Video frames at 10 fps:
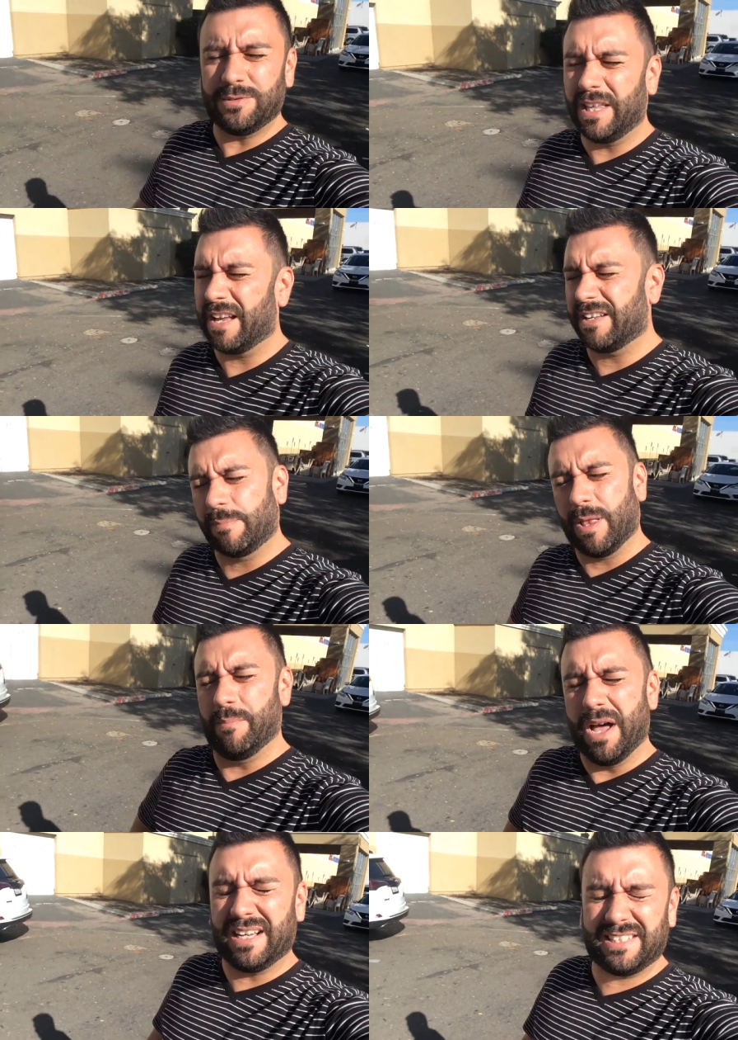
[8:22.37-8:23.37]
was like a couple
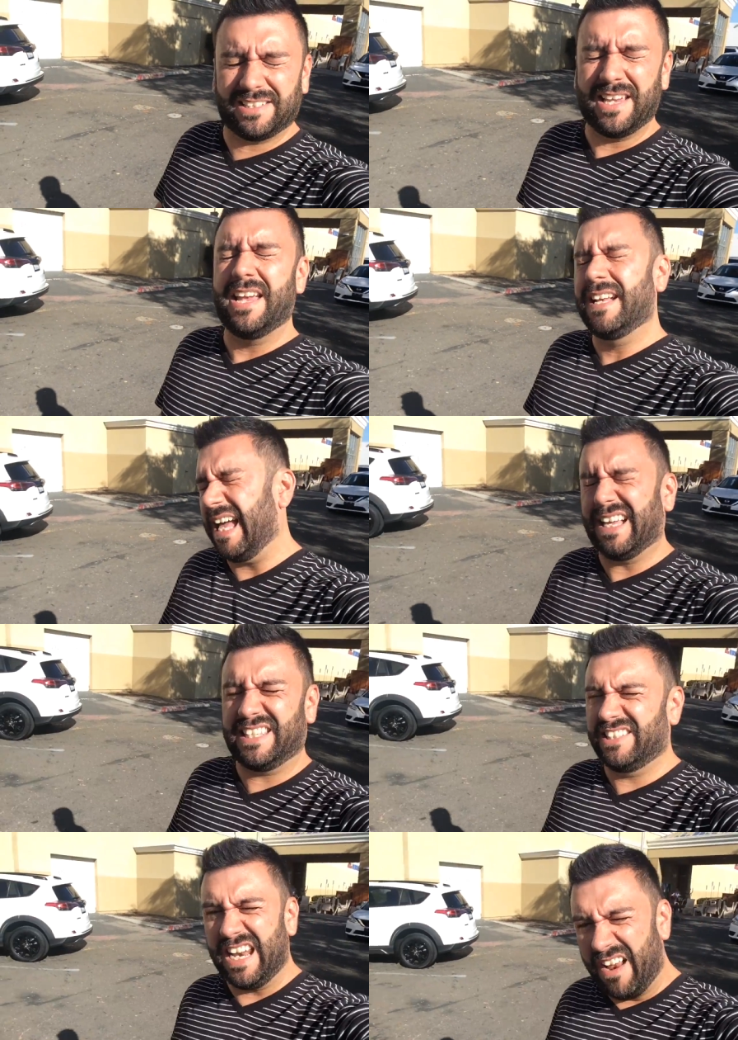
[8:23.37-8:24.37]
of bucks. God, I got
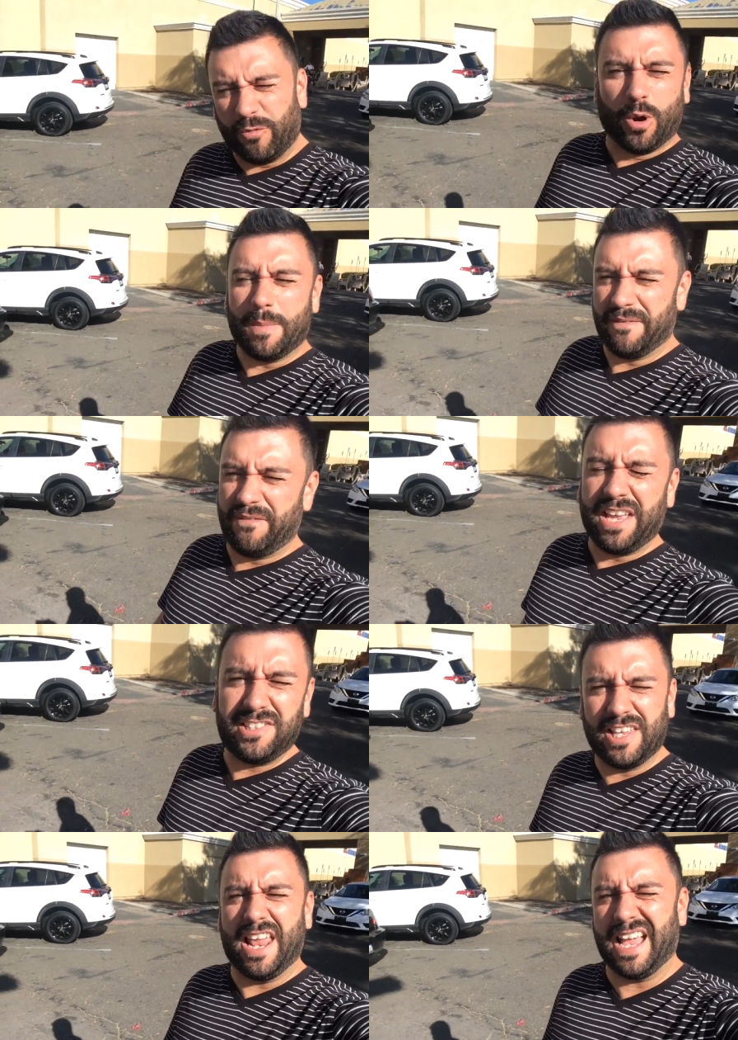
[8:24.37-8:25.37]
the sun everywhere in my face
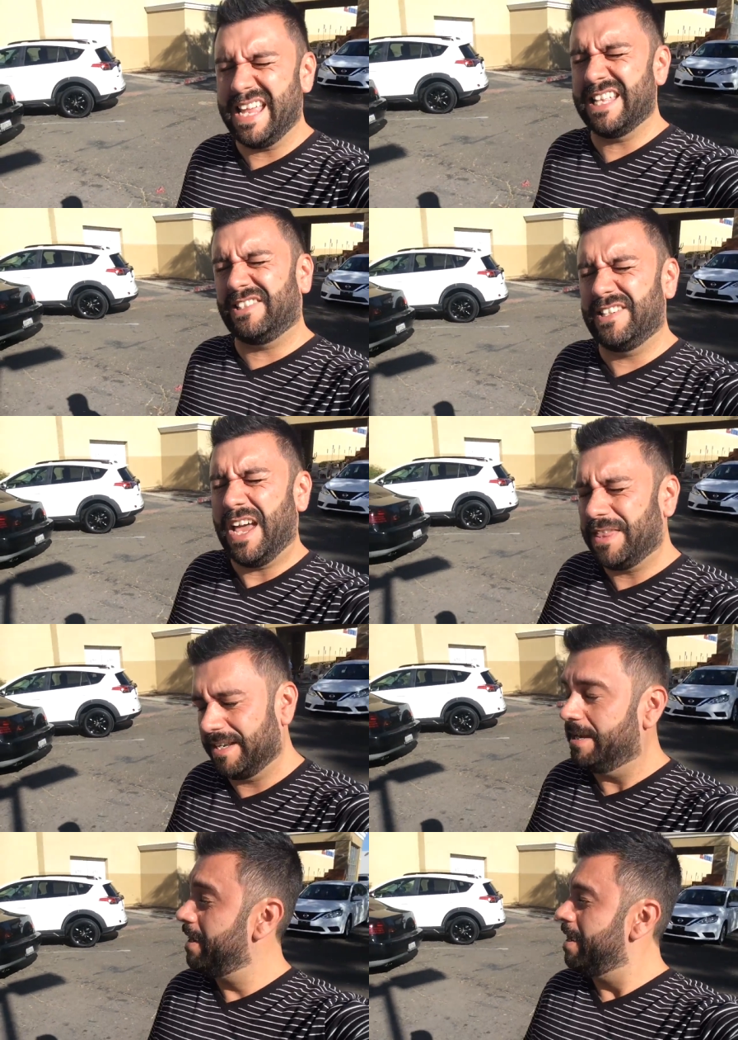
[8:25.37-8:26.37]
today. I can't see
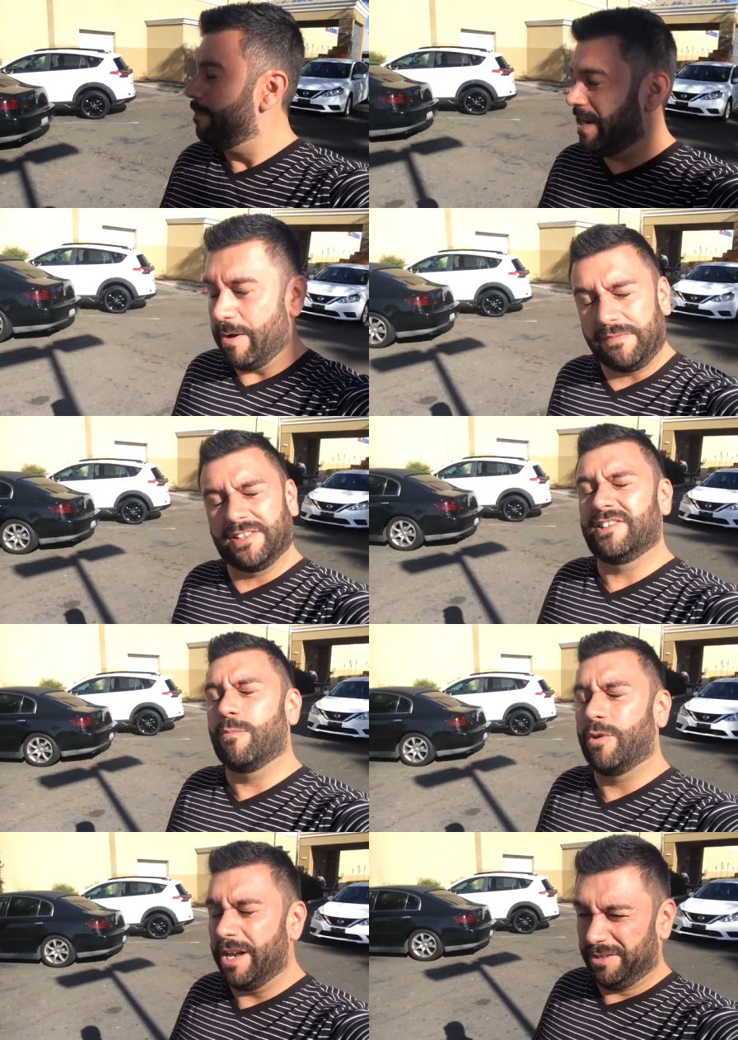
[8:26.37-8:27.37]
nothing. But now off to
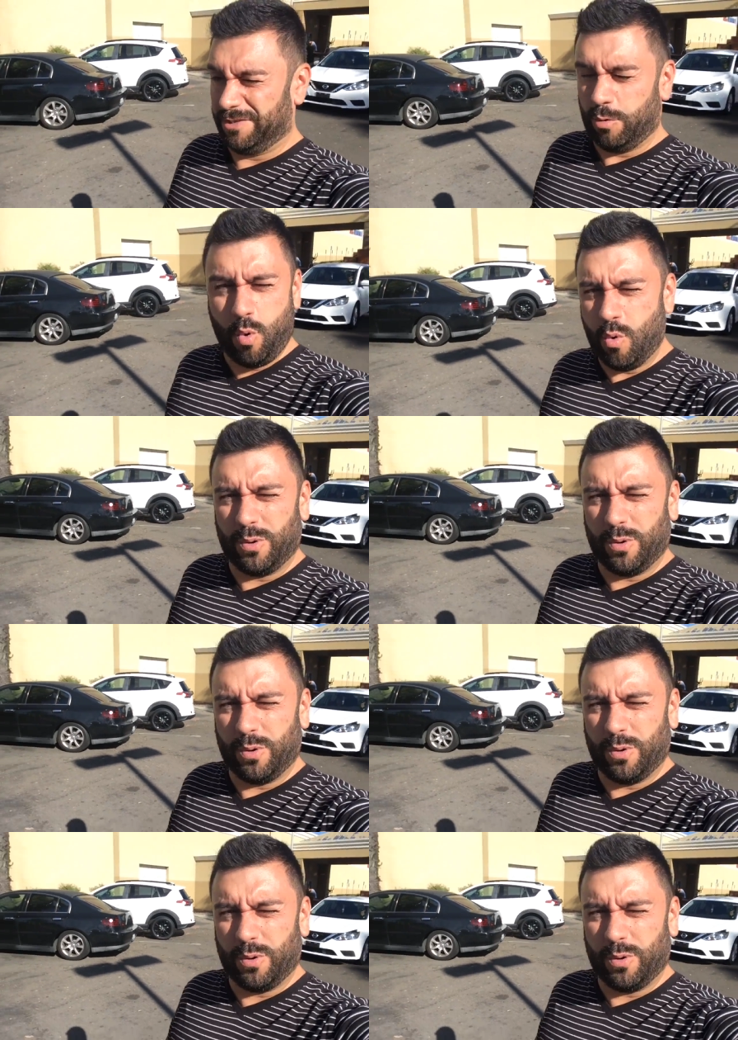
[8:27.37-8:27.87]
somewhere else. Whew.